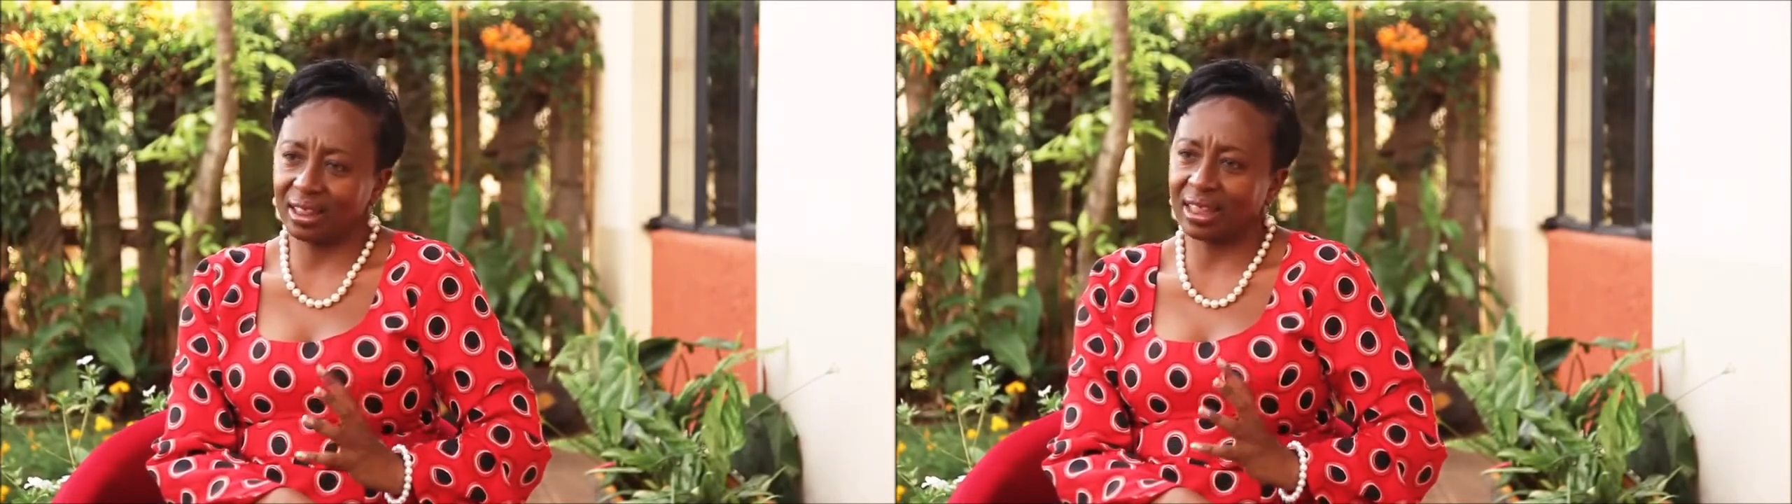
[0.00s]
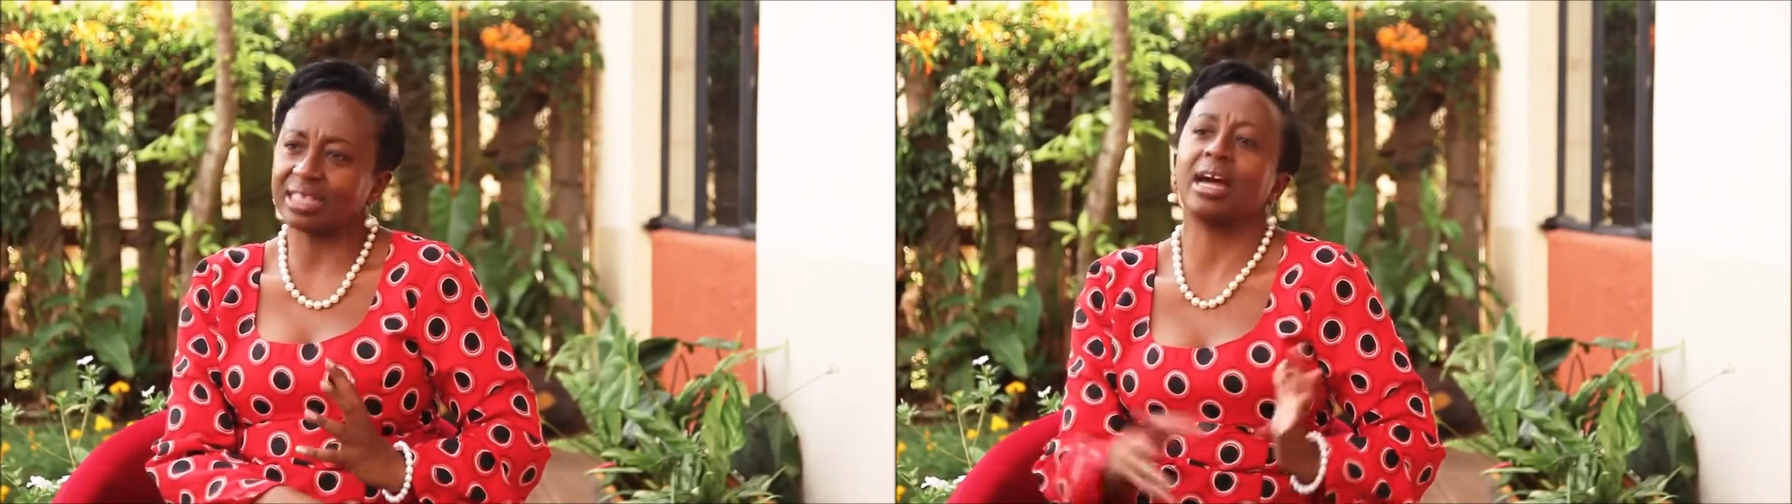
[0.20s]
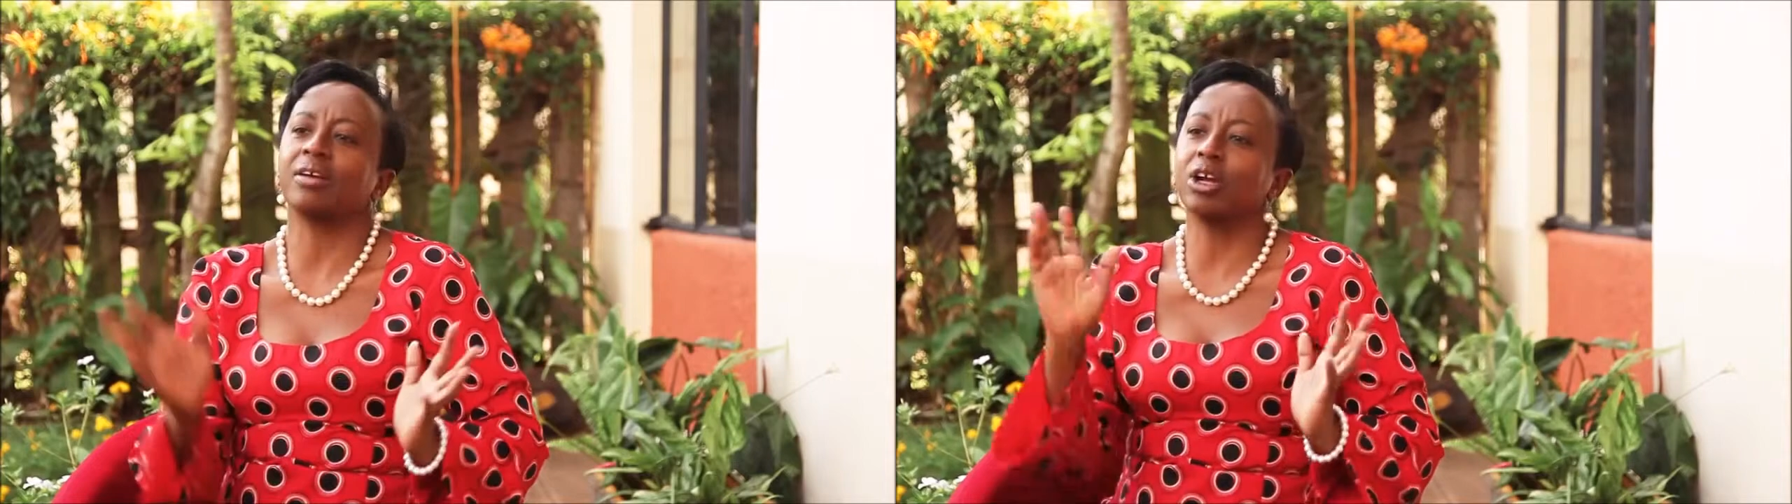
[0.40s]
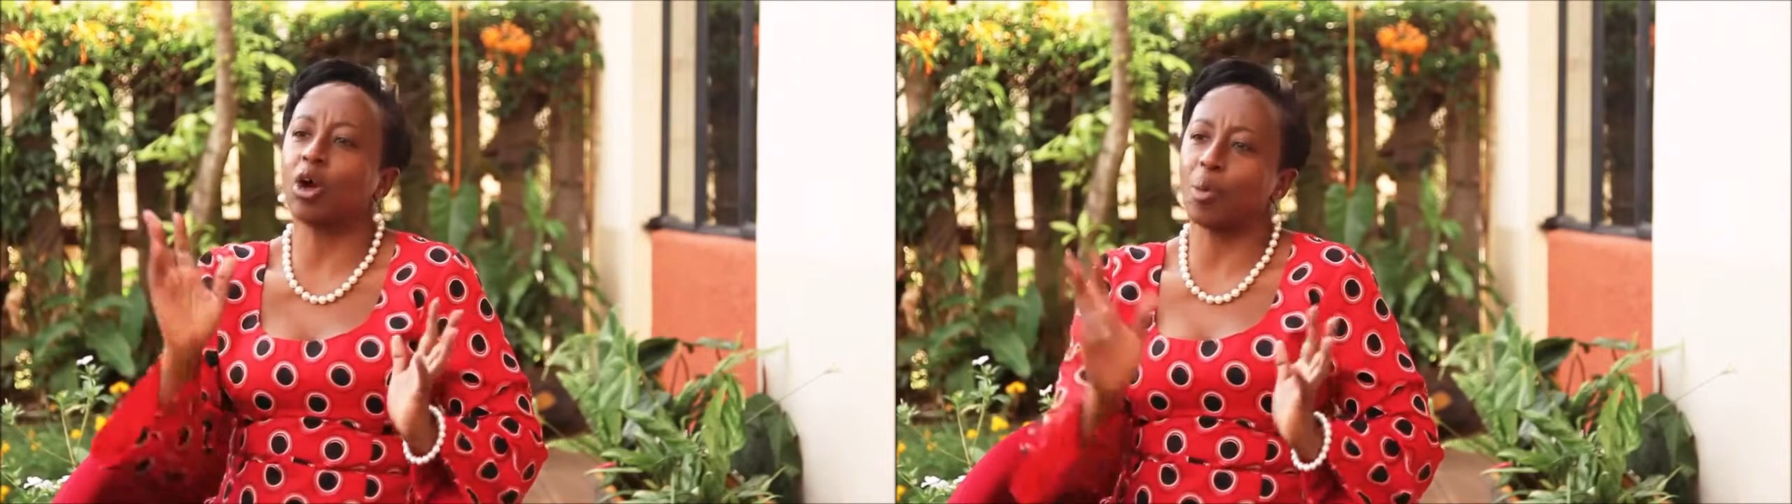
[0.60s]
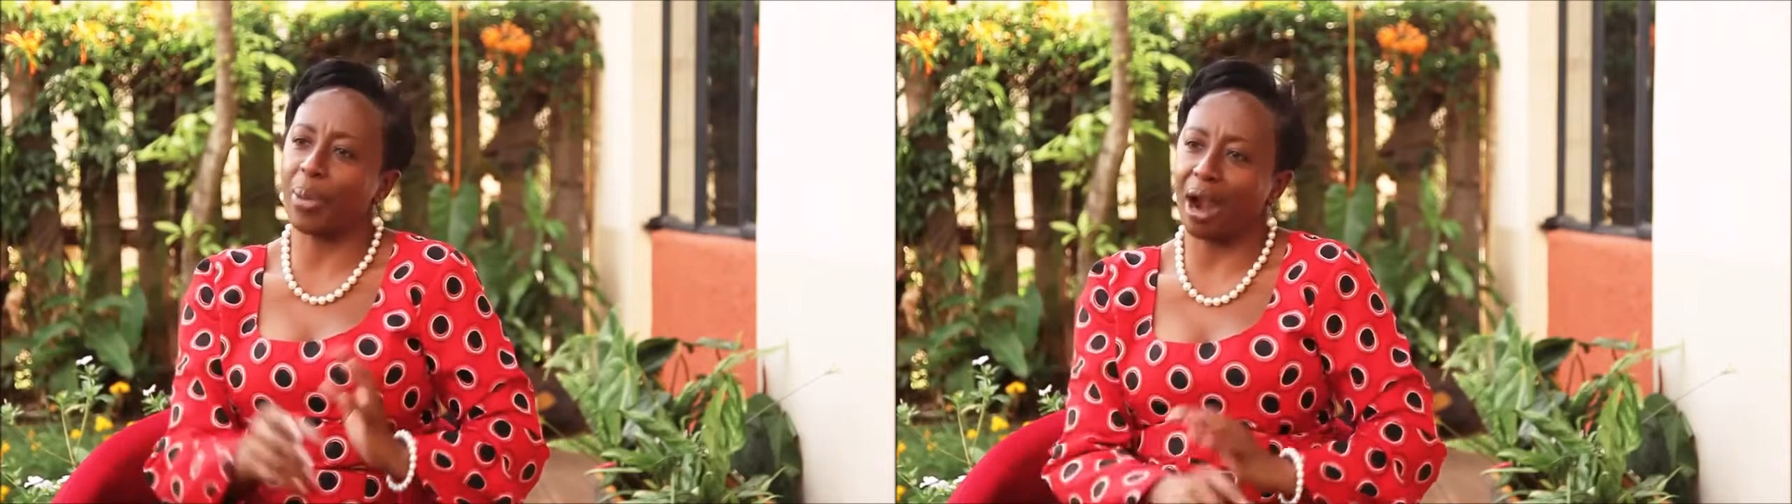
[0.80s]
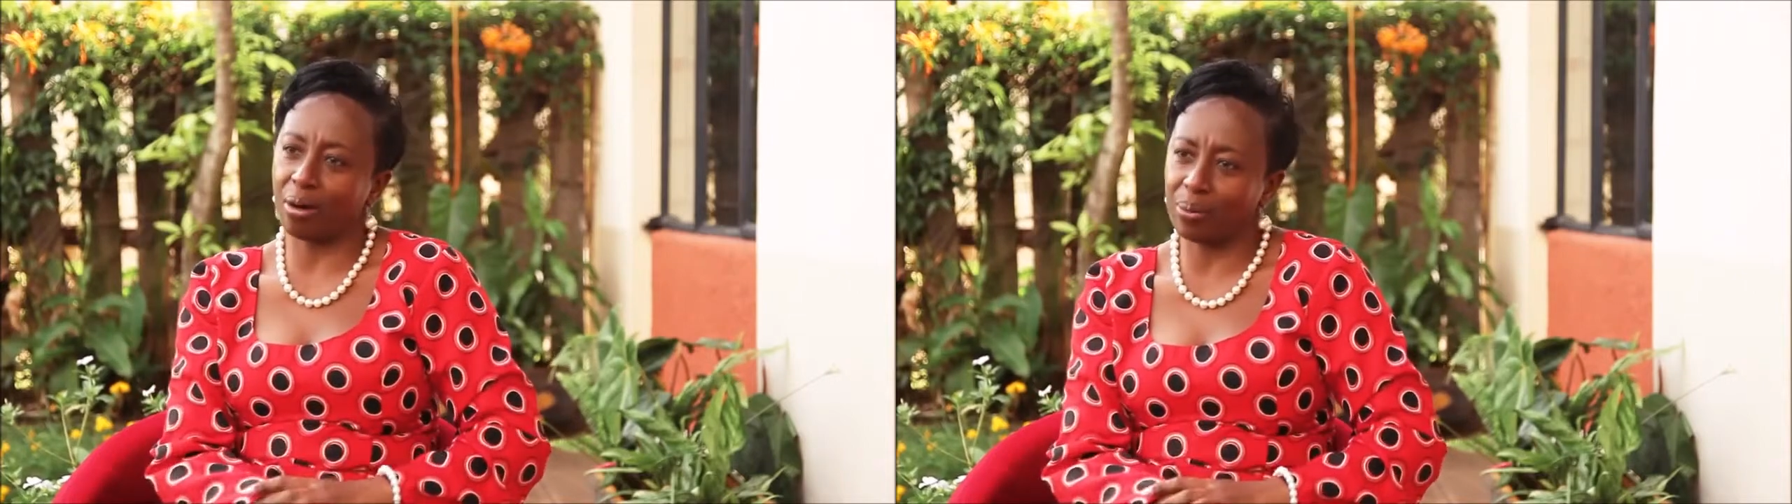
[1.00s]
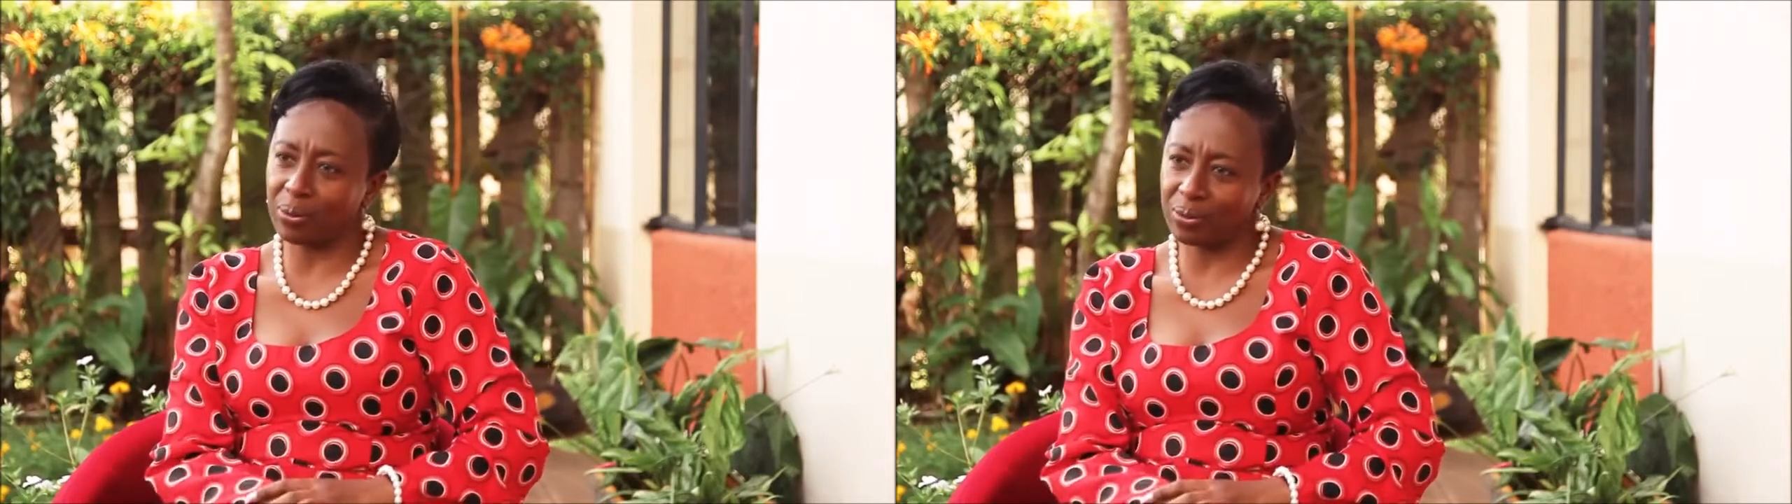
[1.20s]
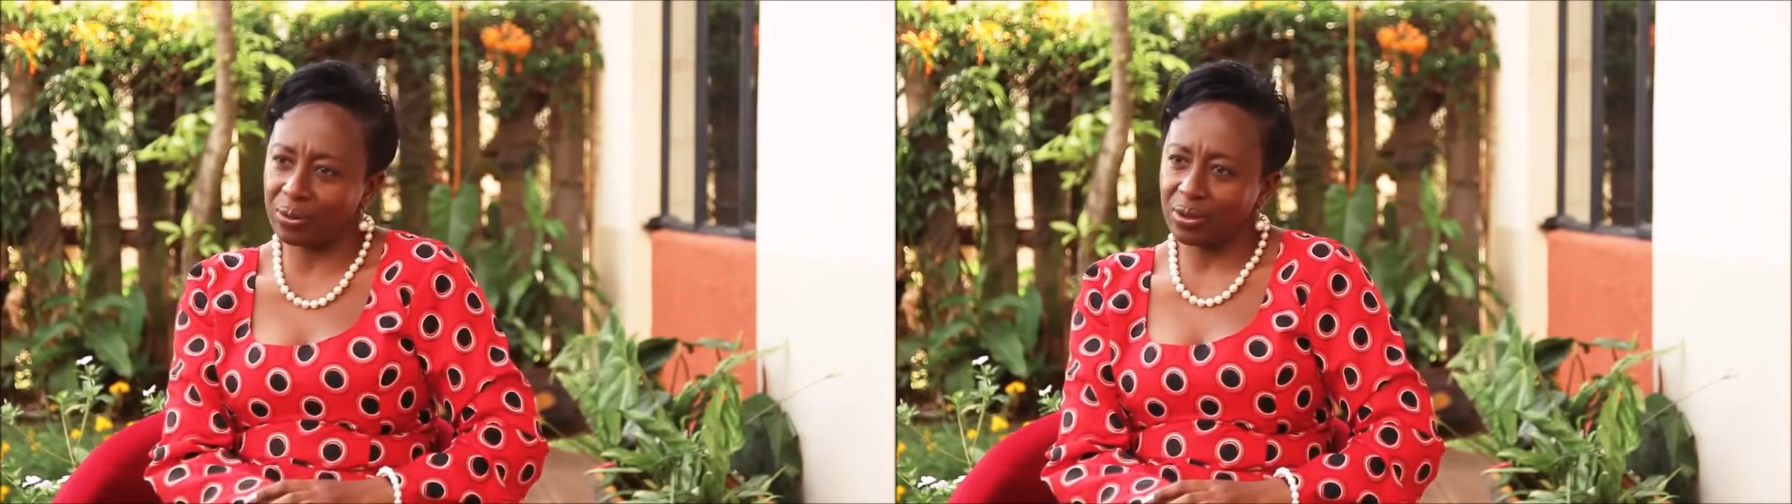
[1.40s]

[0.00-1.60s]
that are incomparable.